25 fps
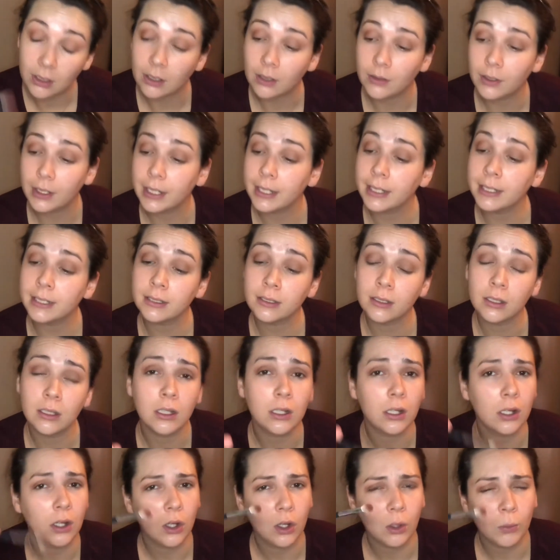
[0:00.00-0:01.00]
And
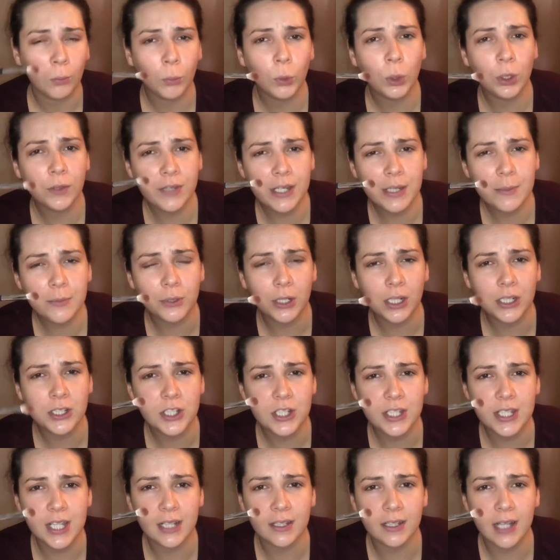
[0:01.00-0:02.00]
Morphe
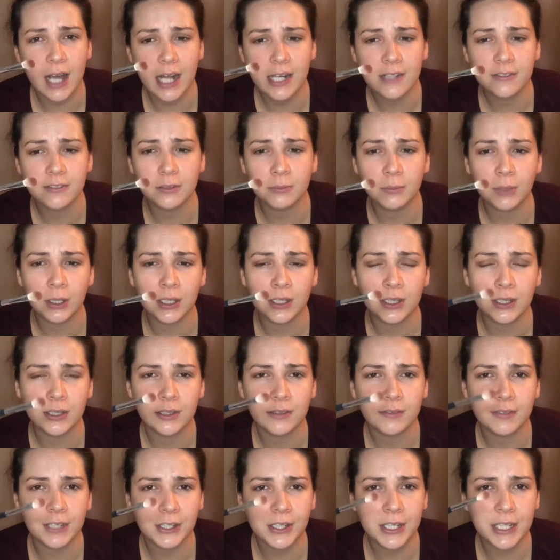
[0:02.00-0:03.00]
brushes, a lot of them are
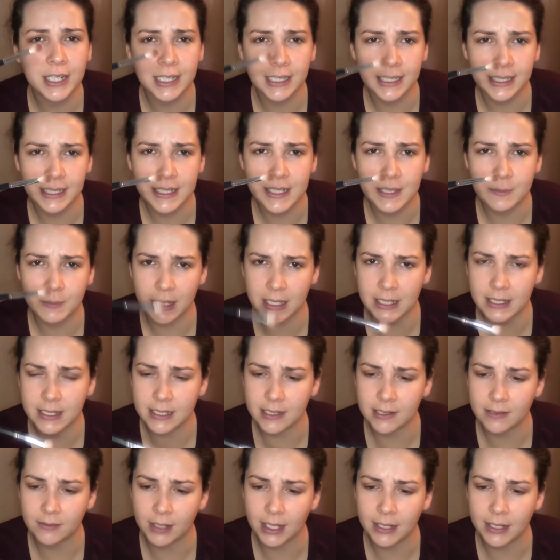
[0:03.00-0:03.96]
very inexpensive.